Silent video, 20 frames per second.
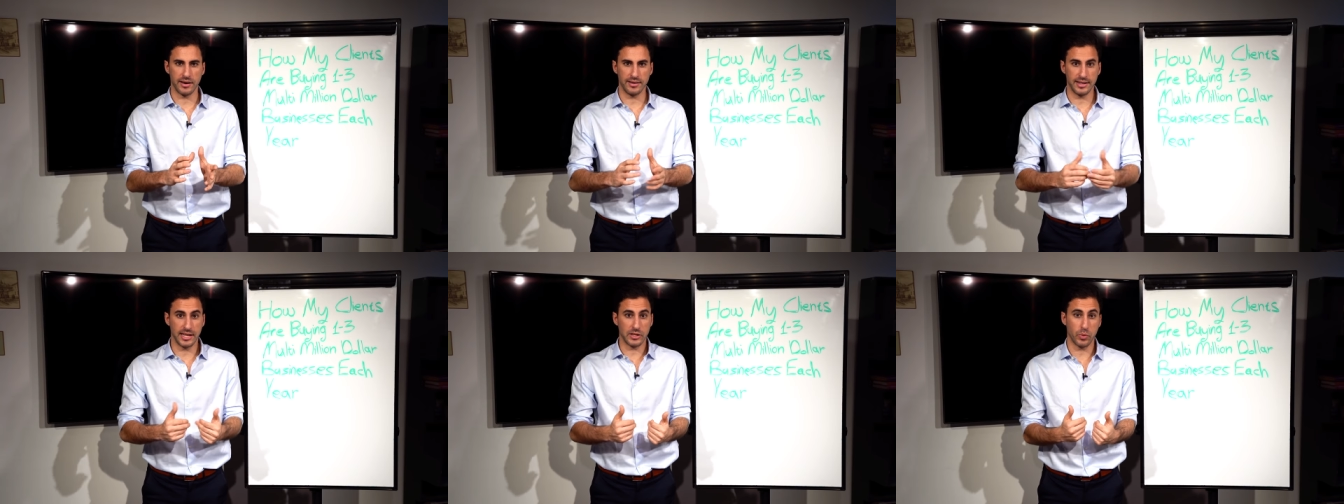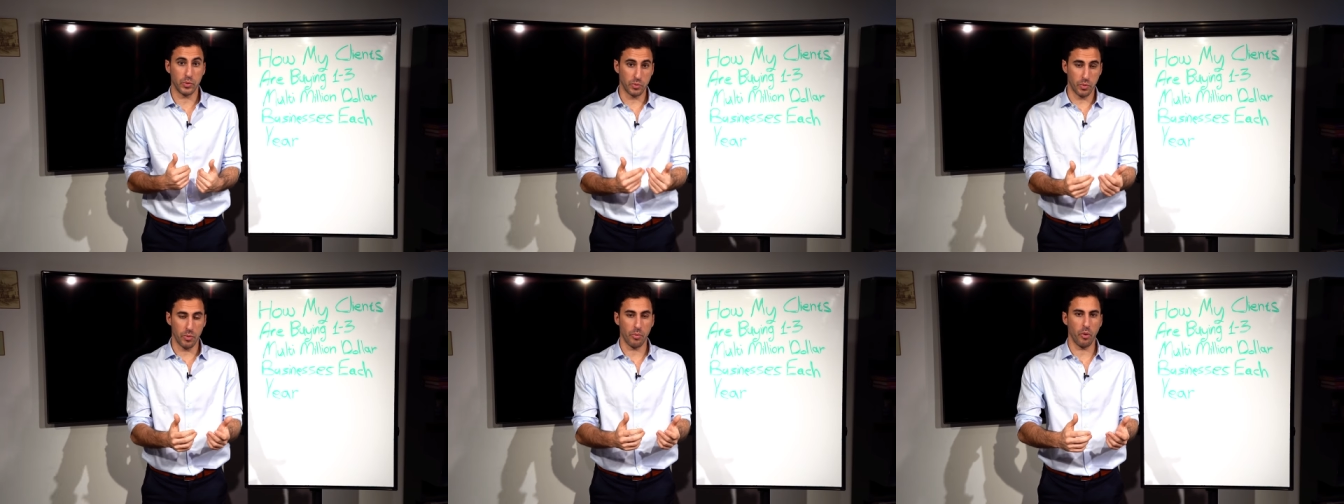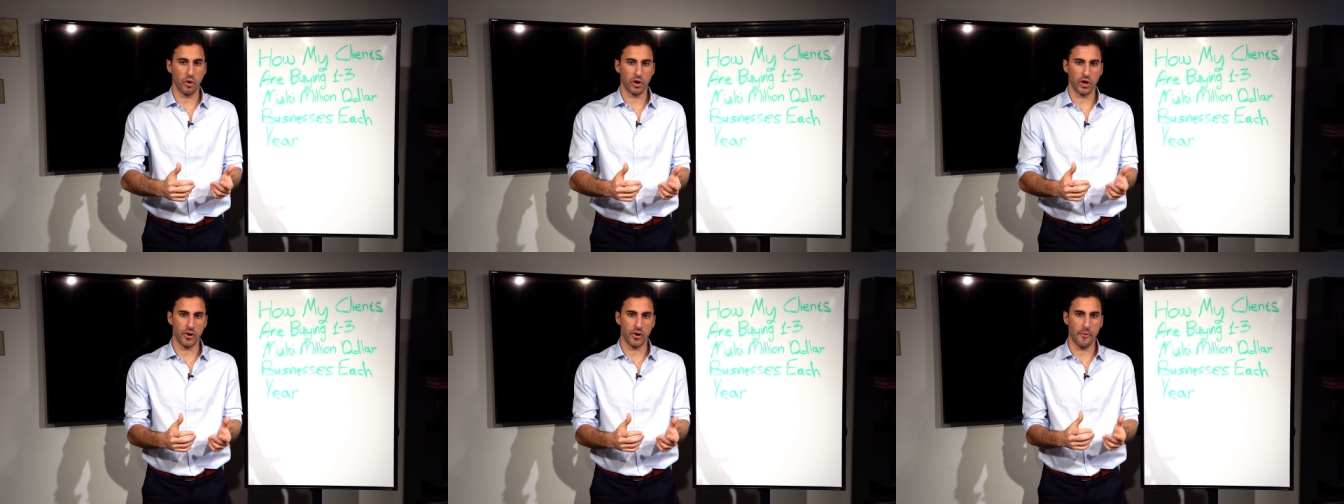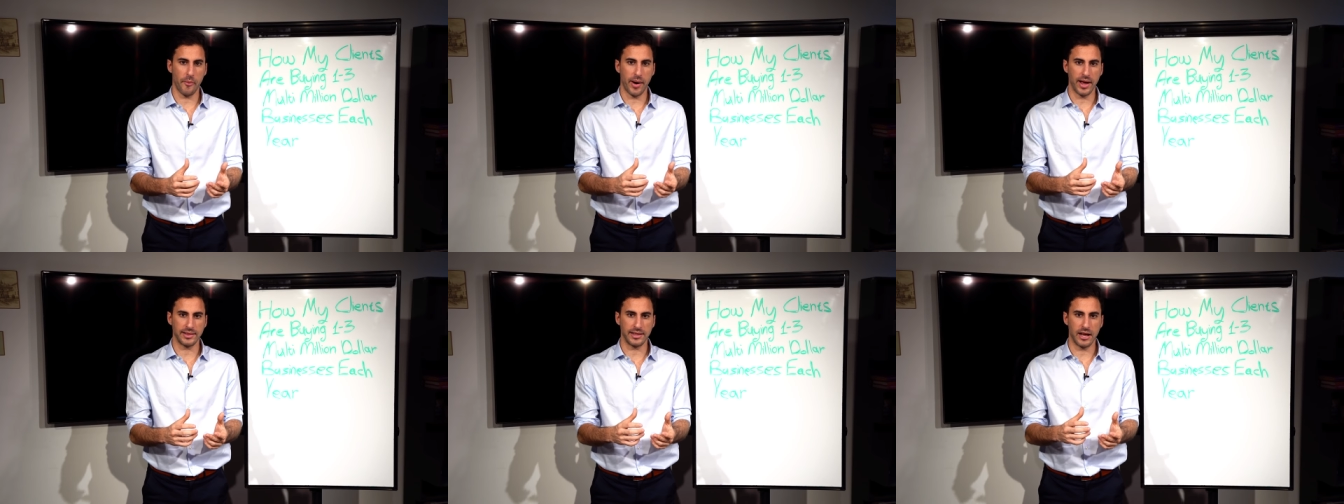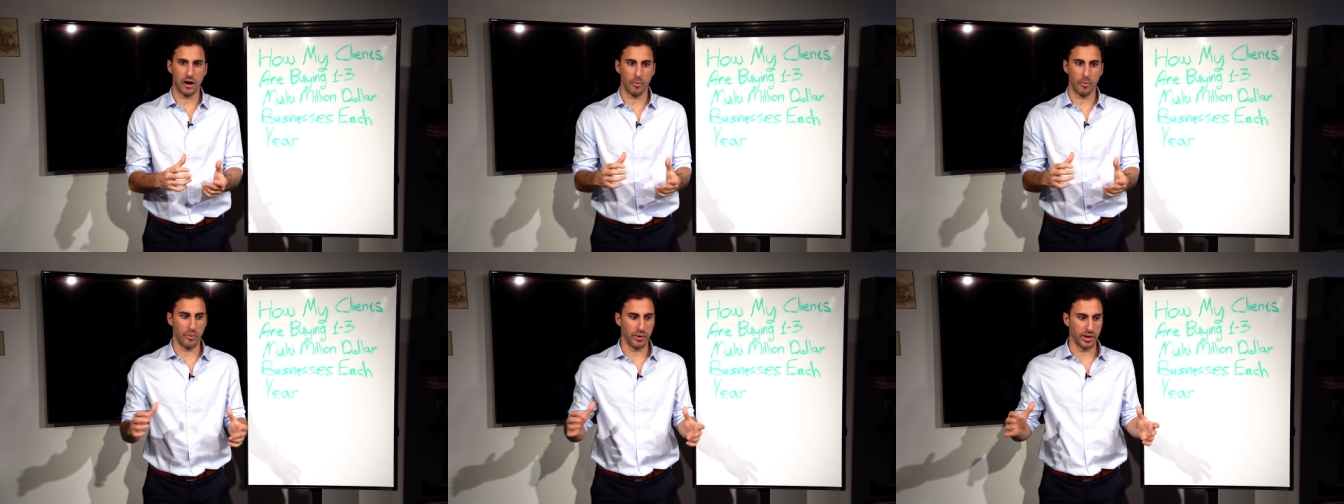And that's what we're working on right
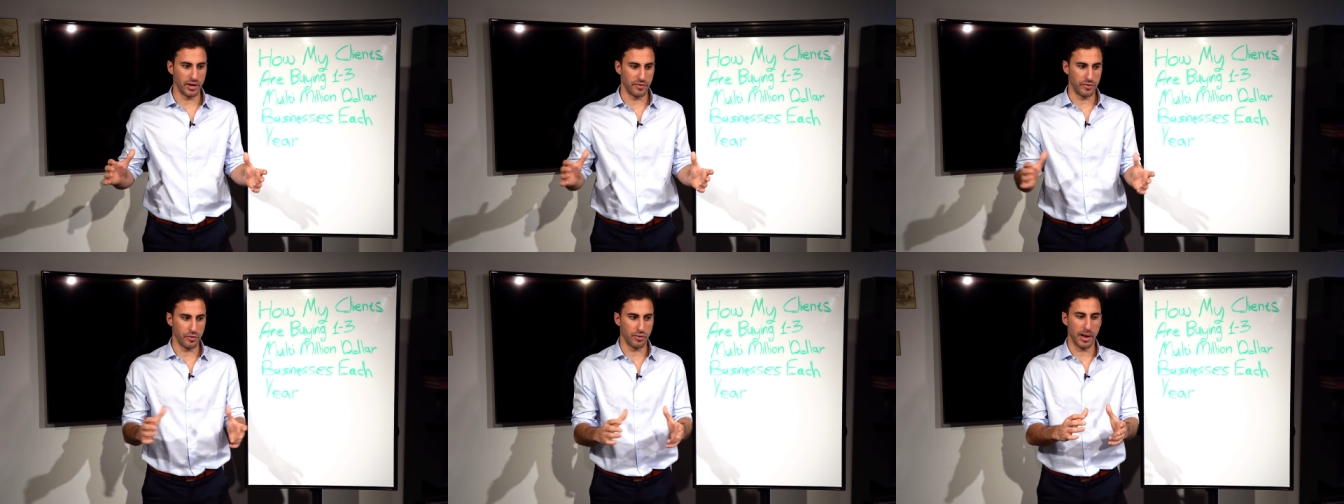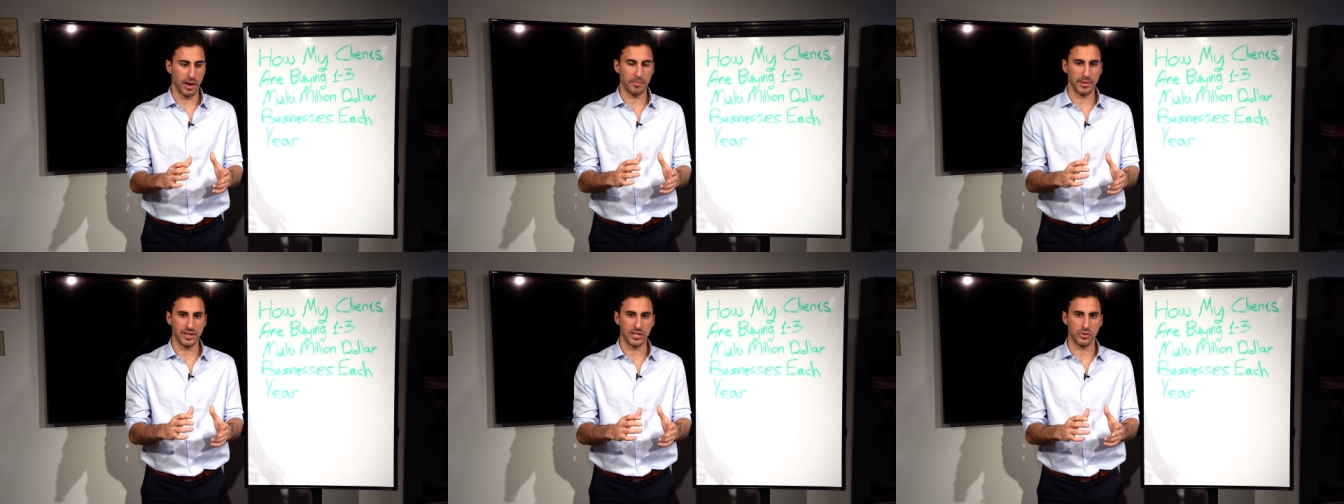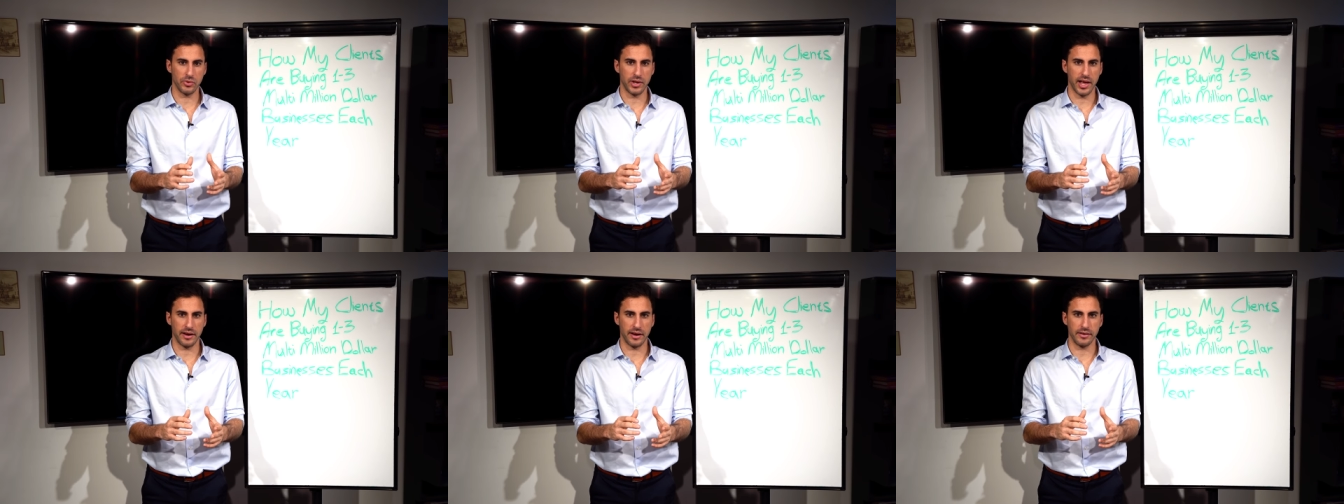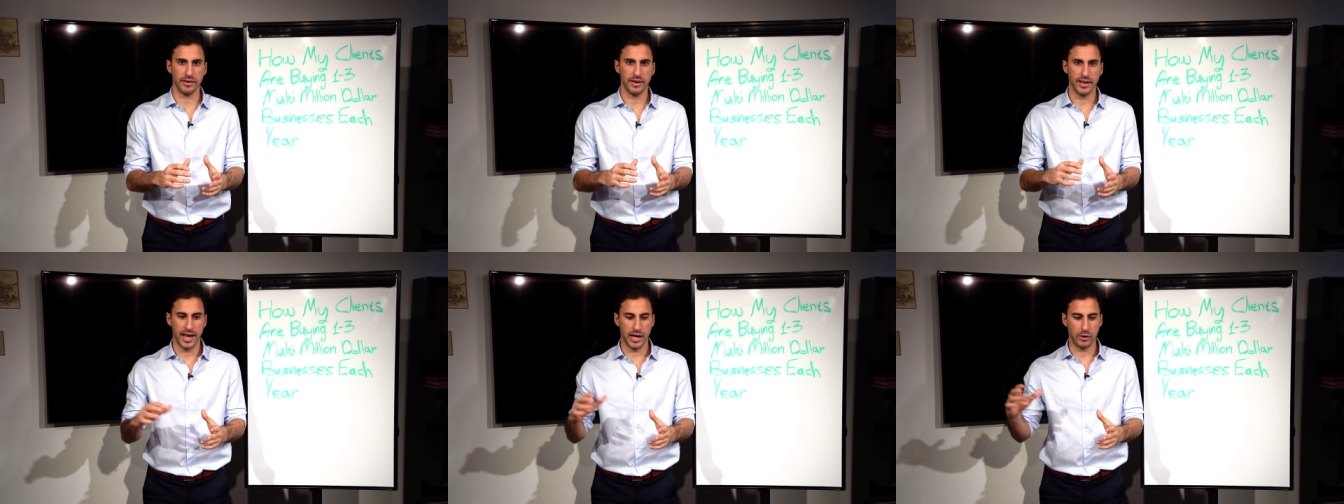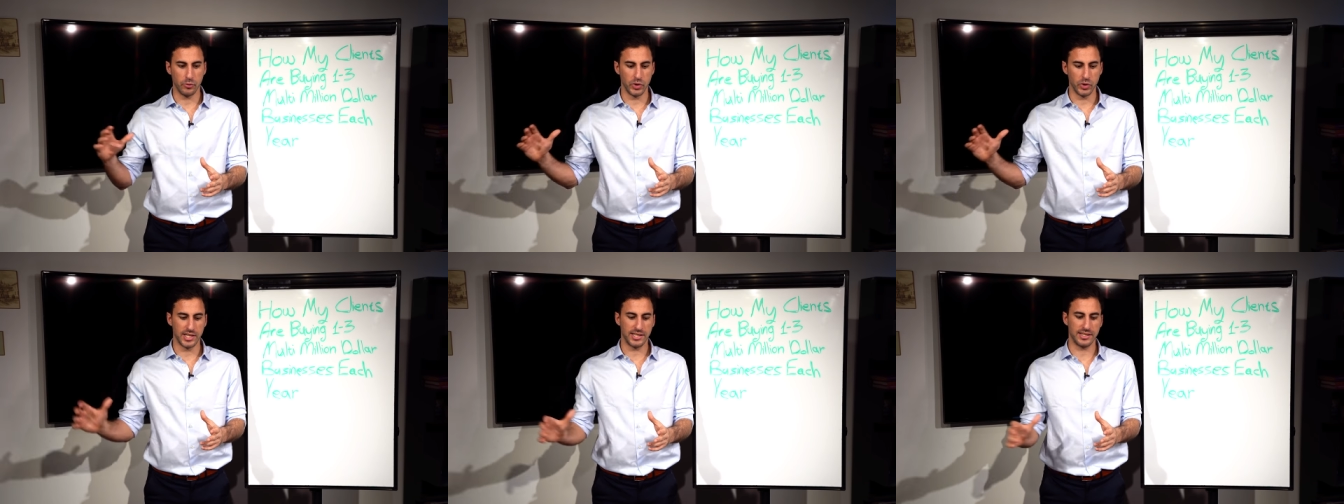now, bringing few companies together
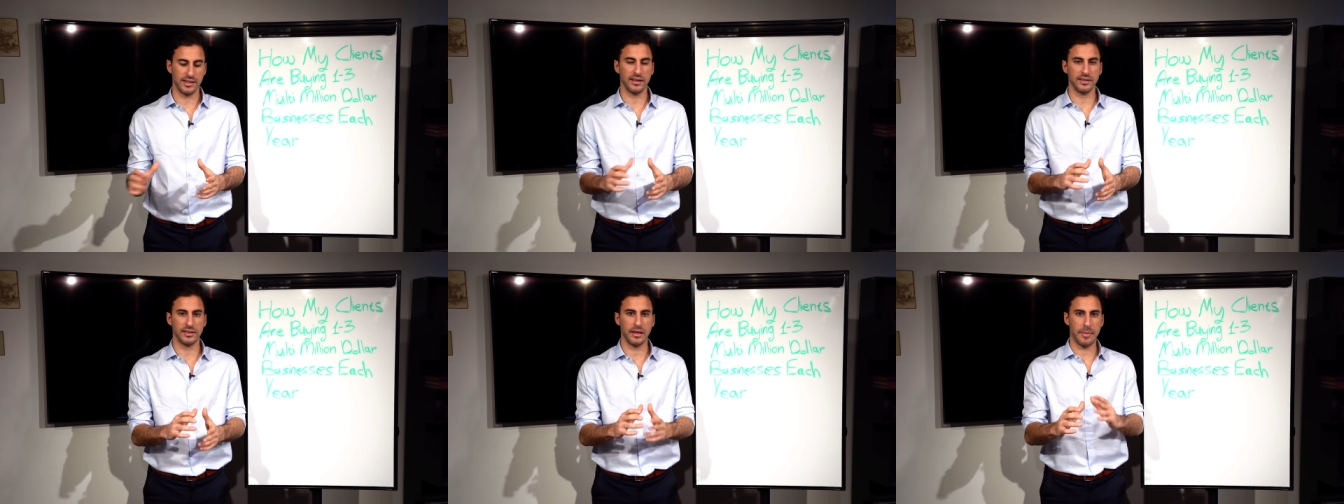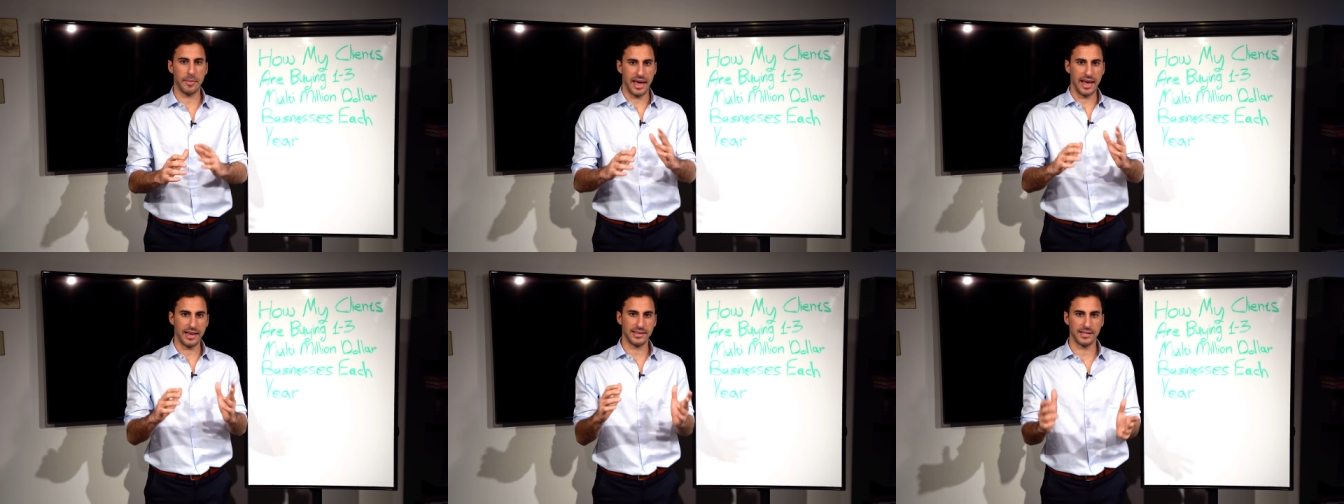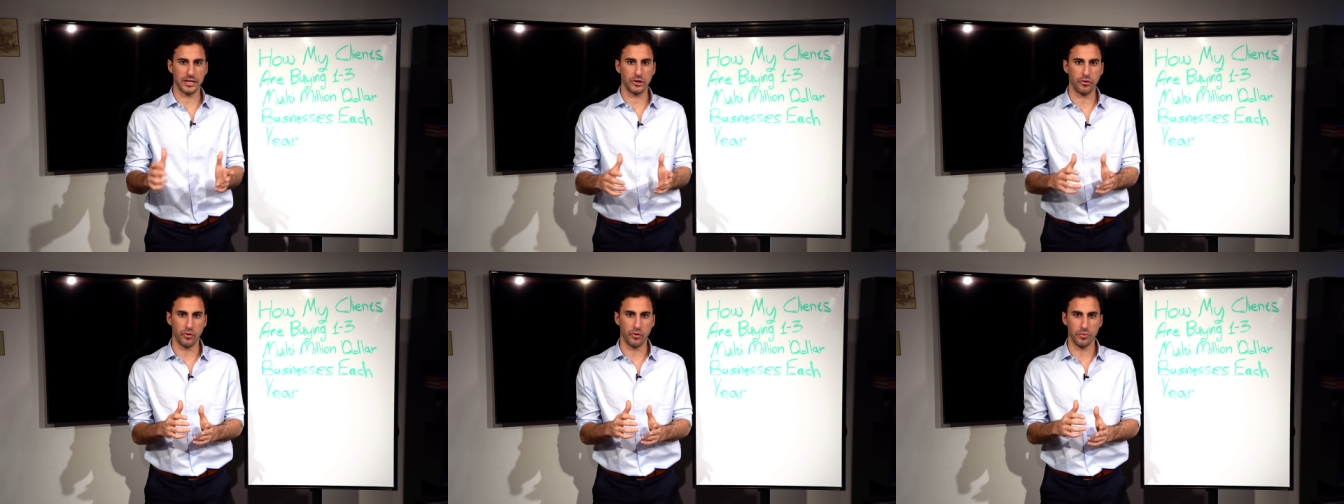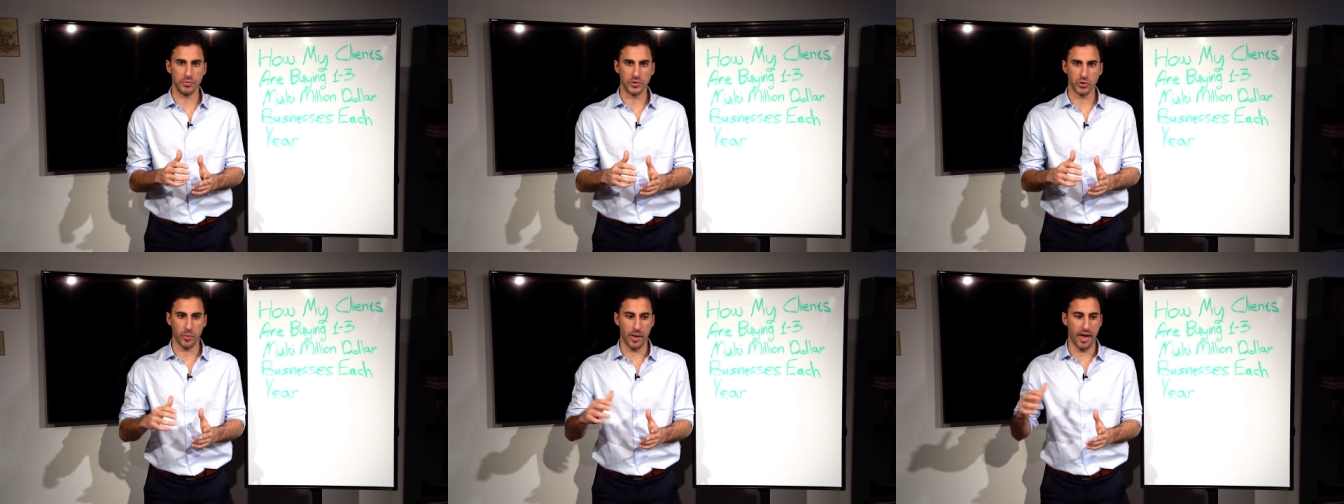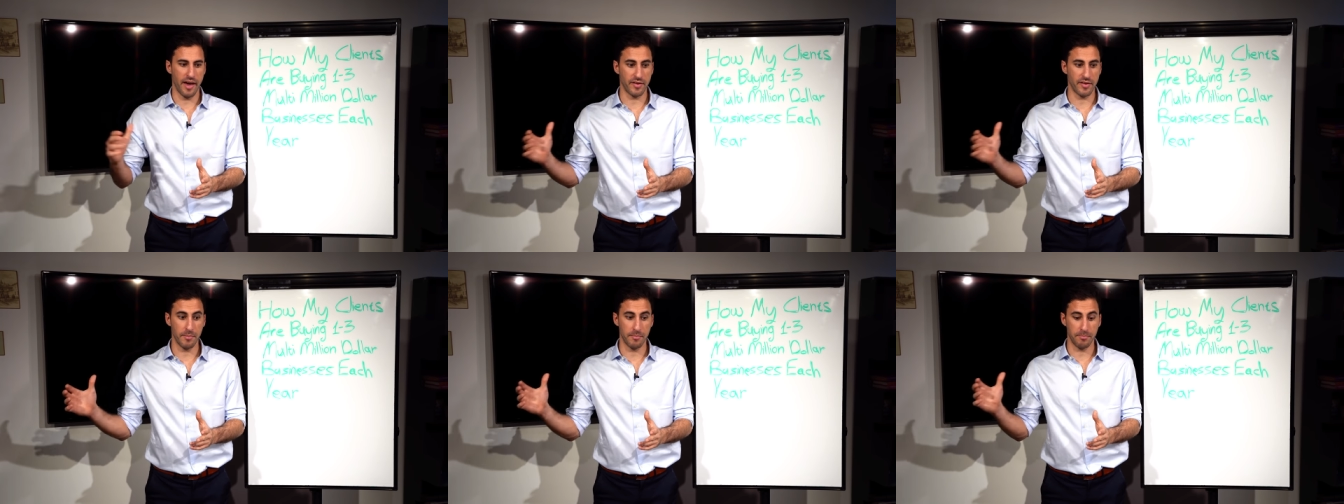and we sell them as a group. So we
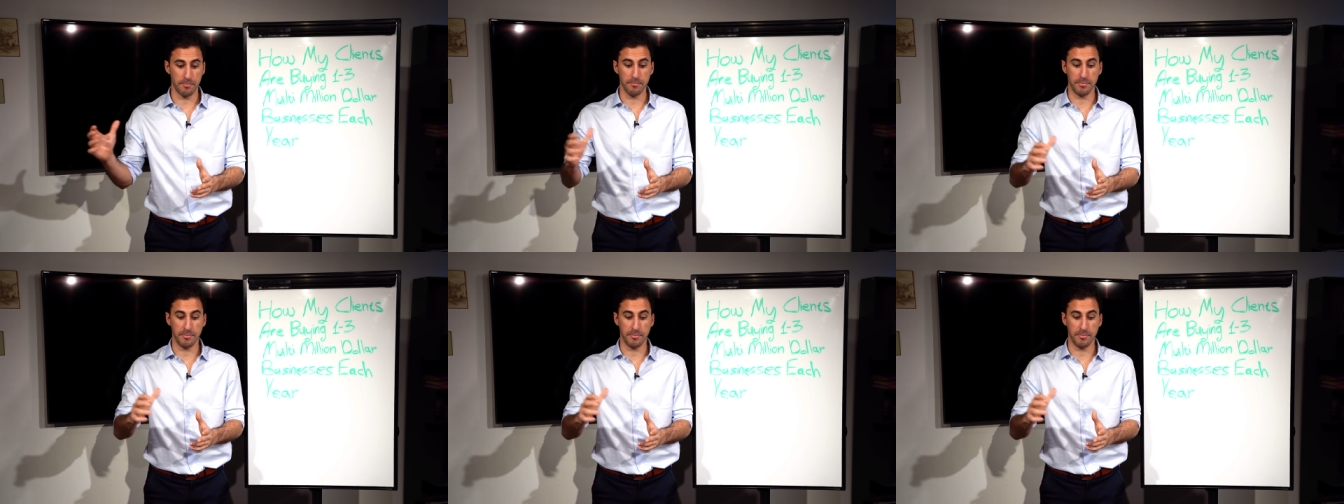have a